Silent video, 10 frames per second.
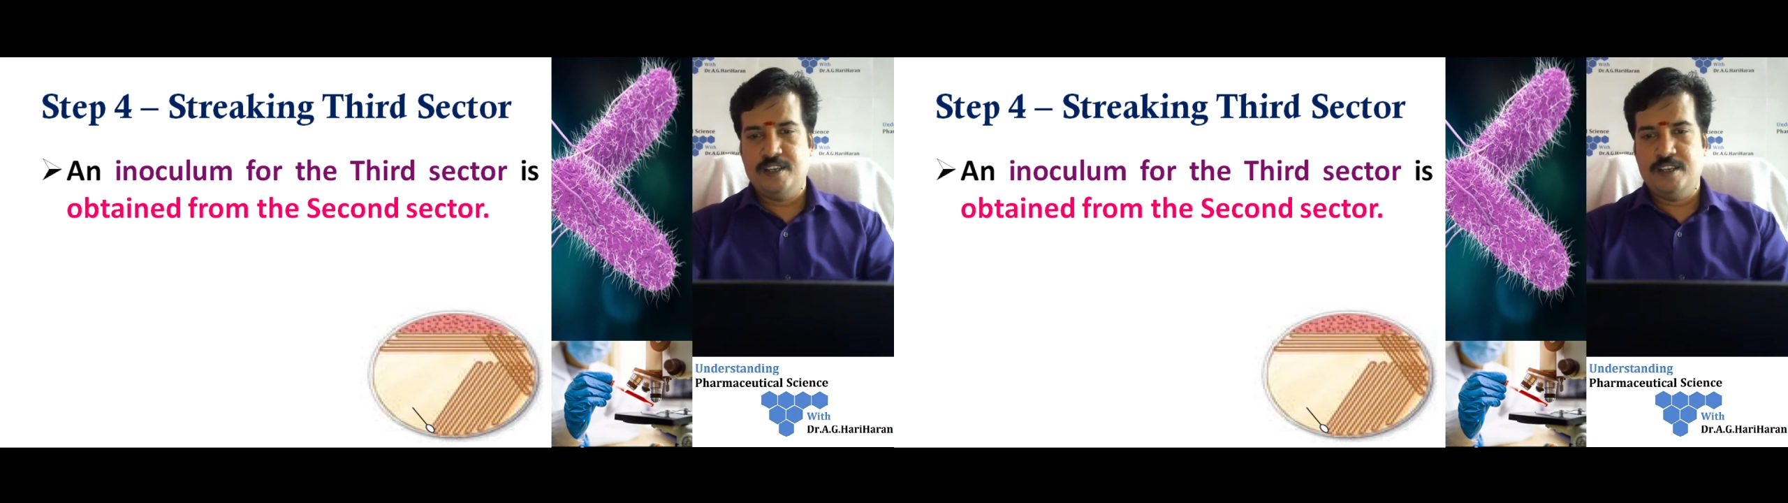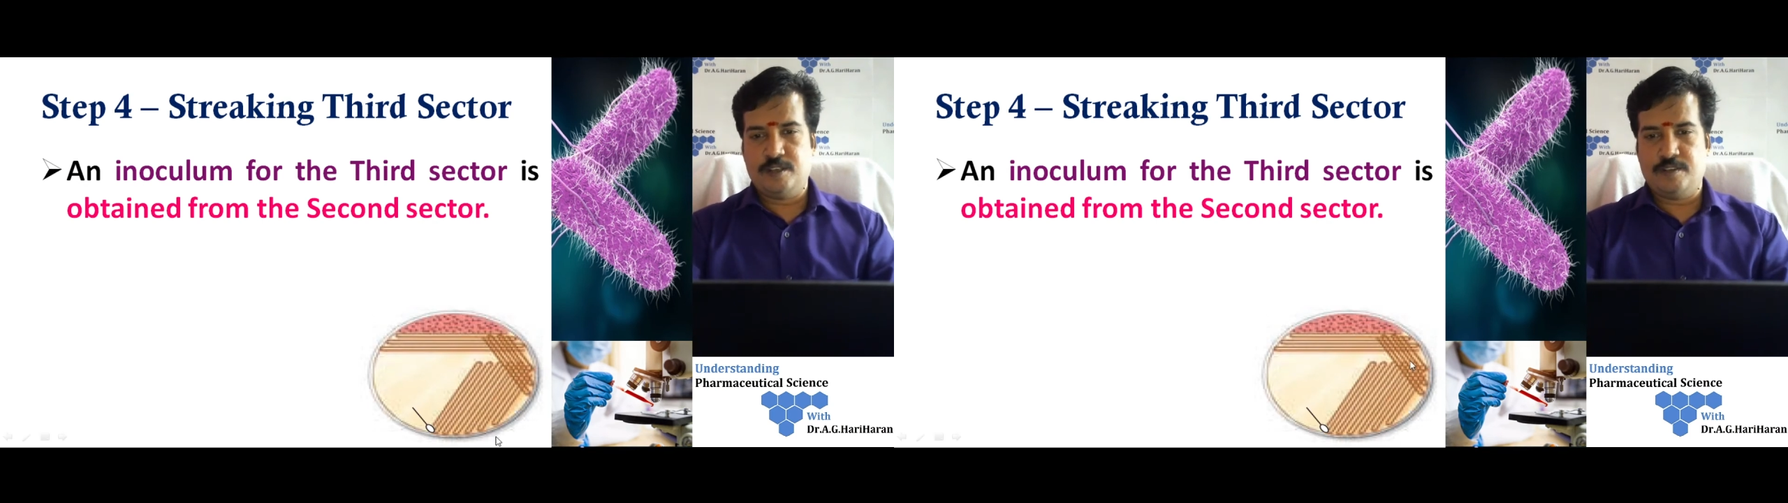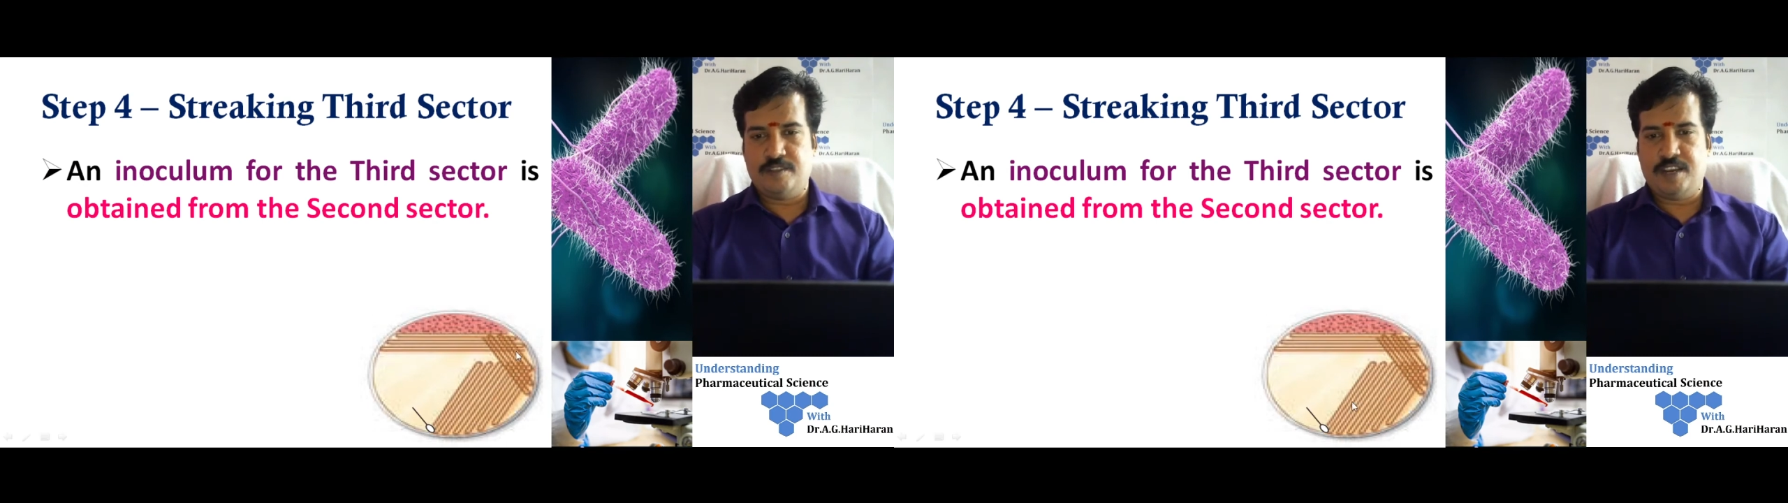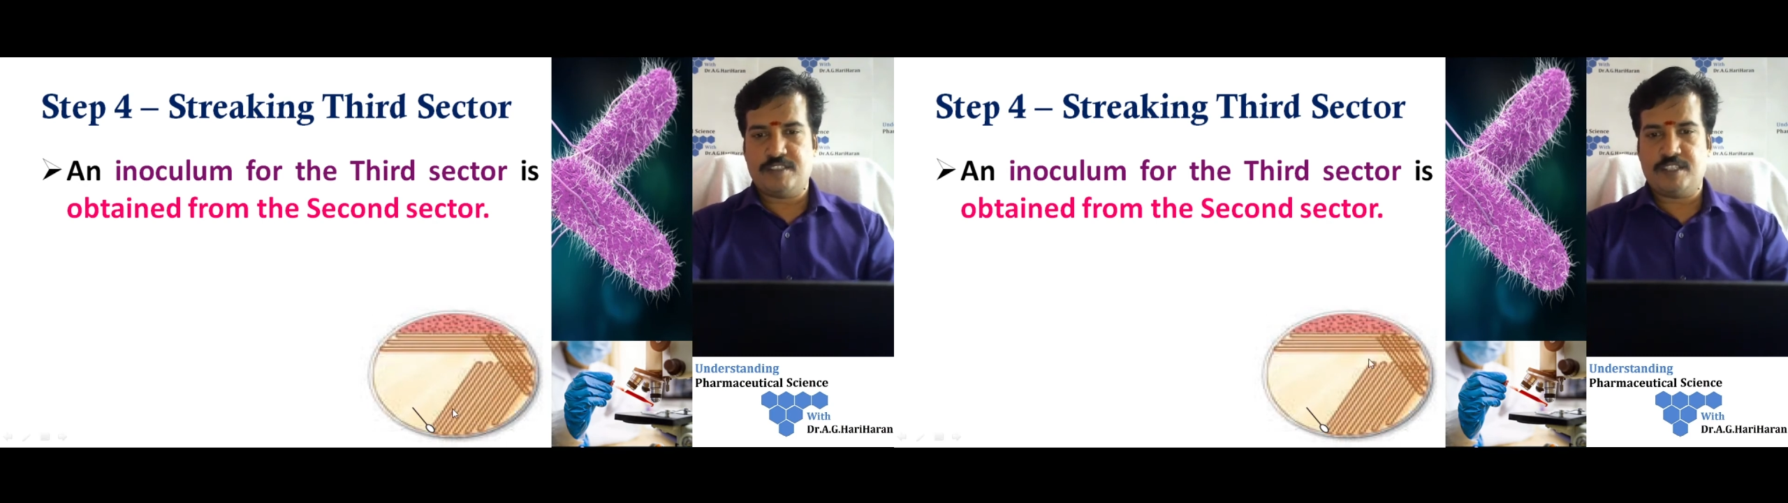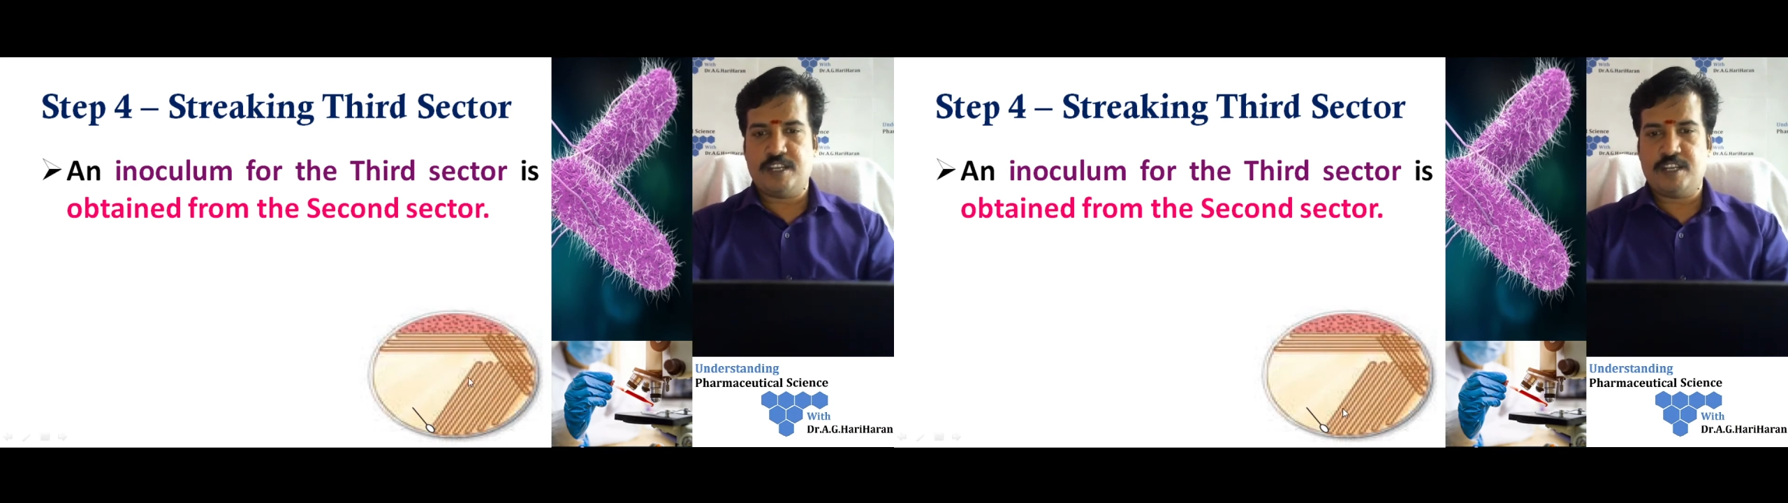So we have
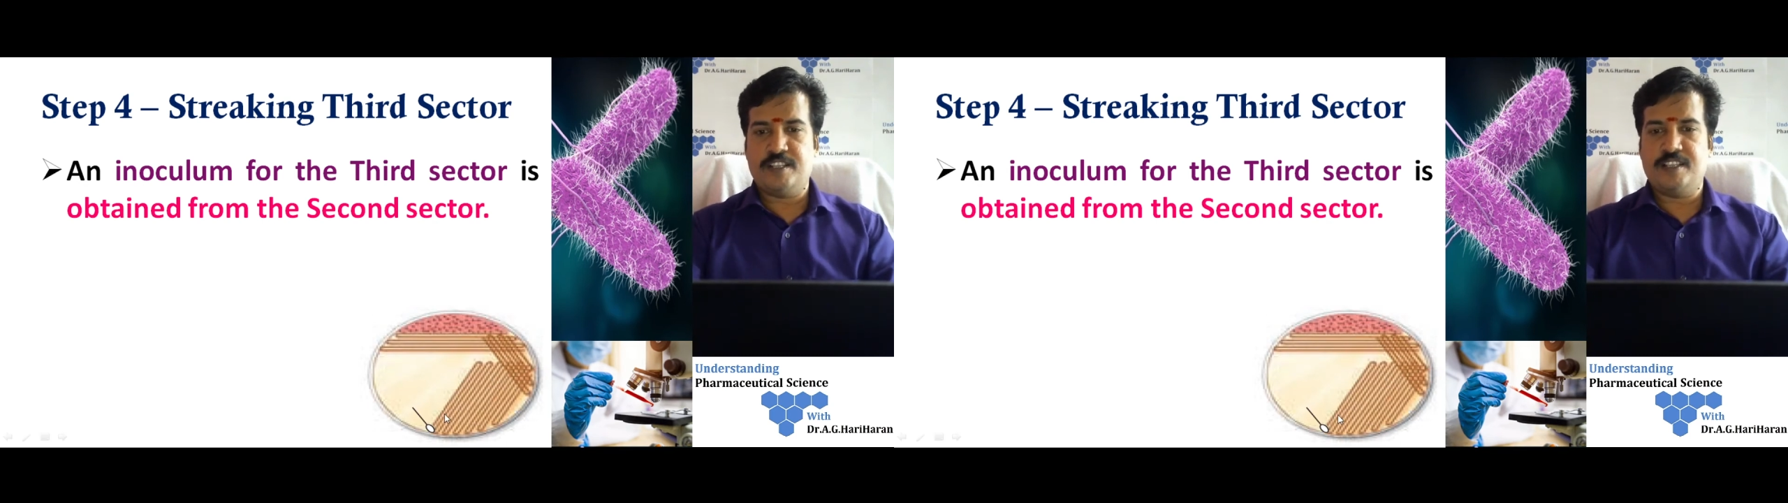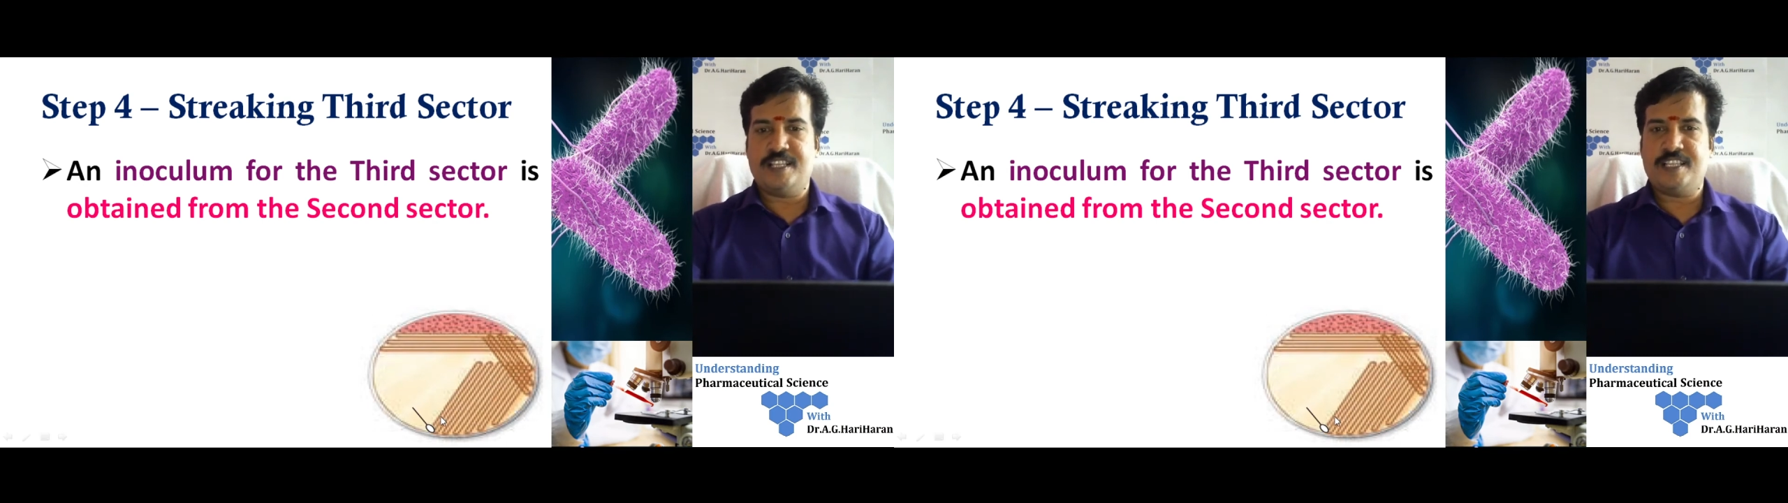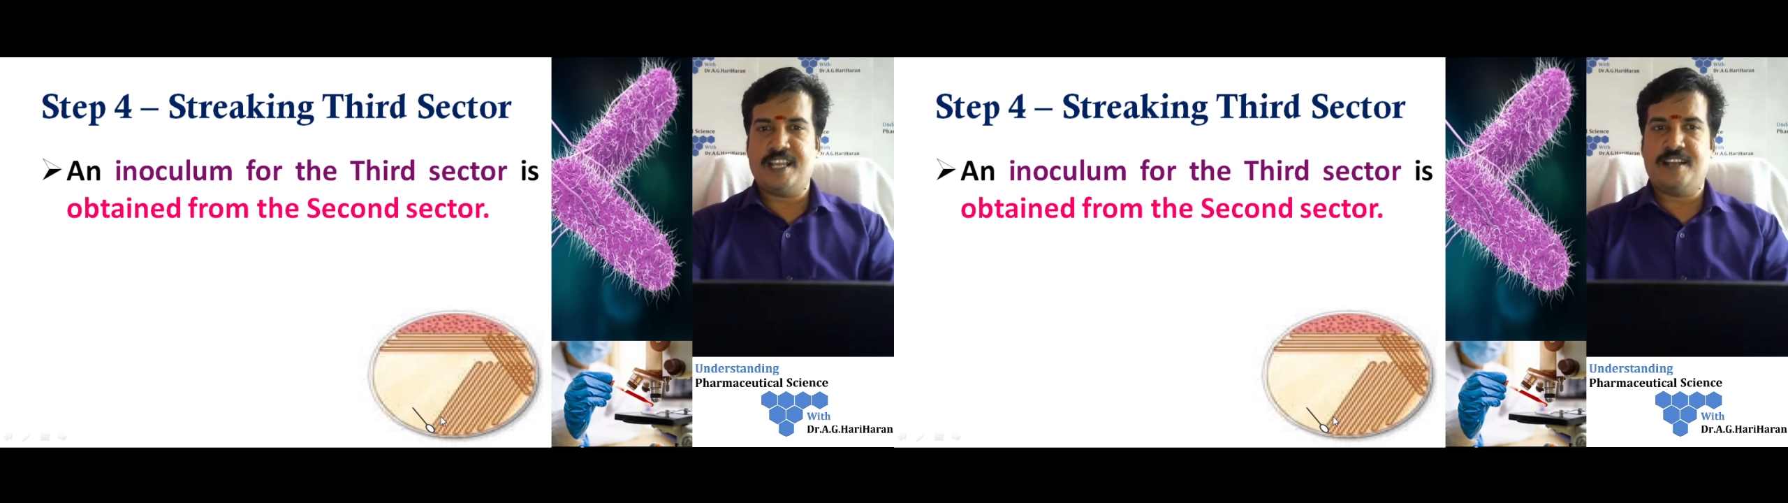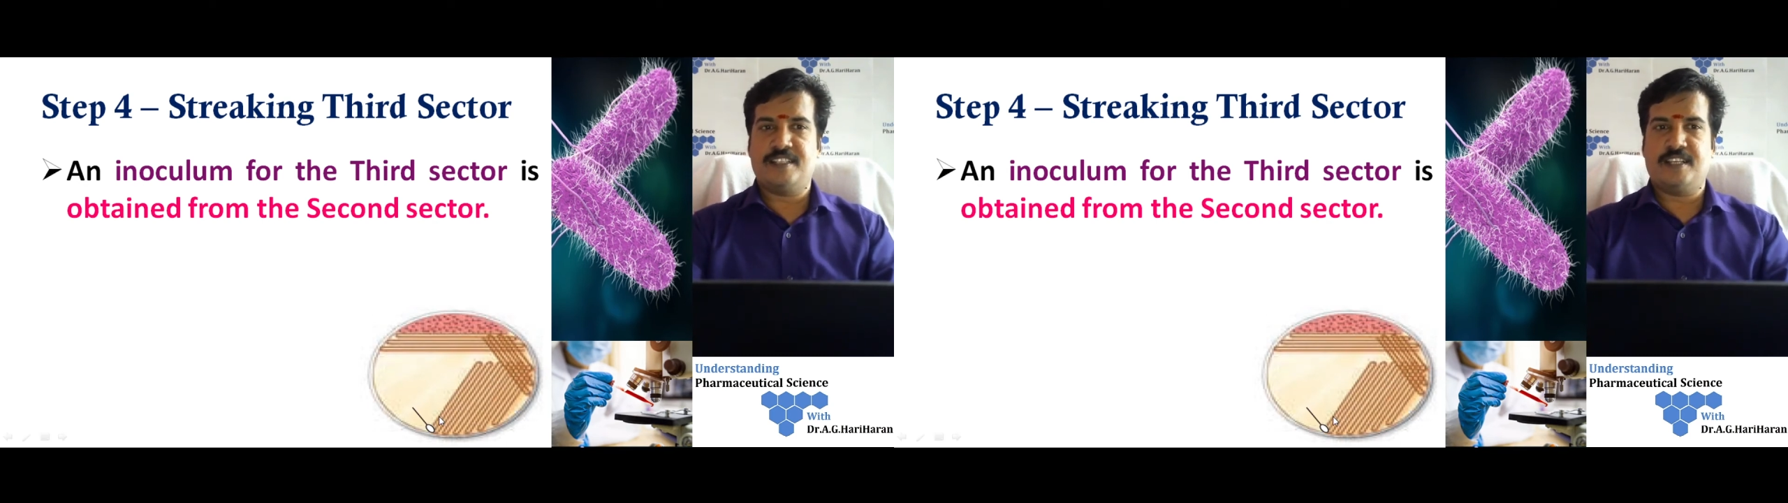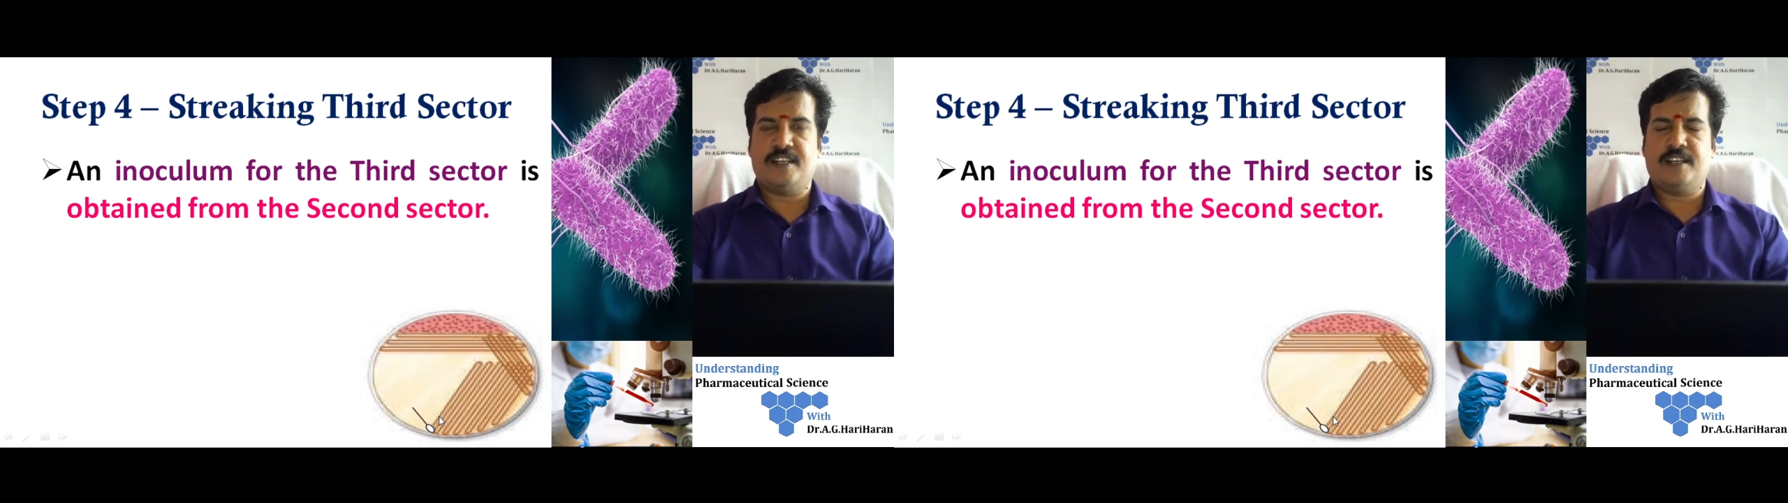streaked in the third
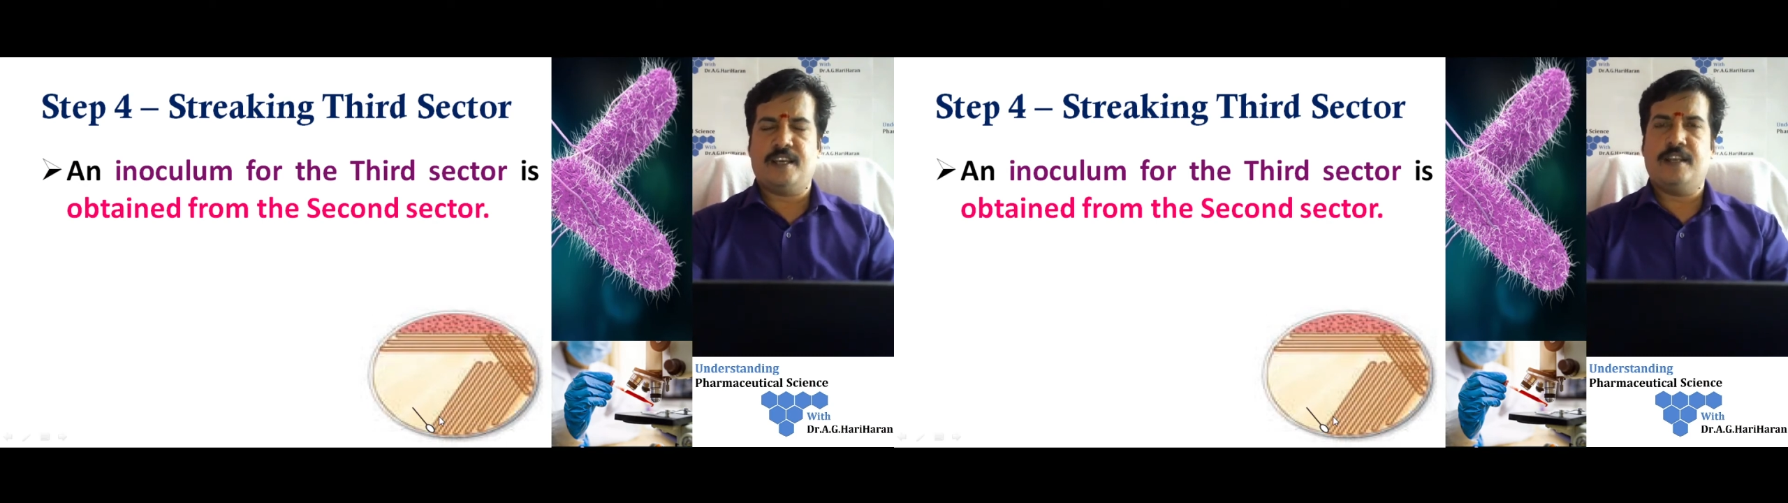sector.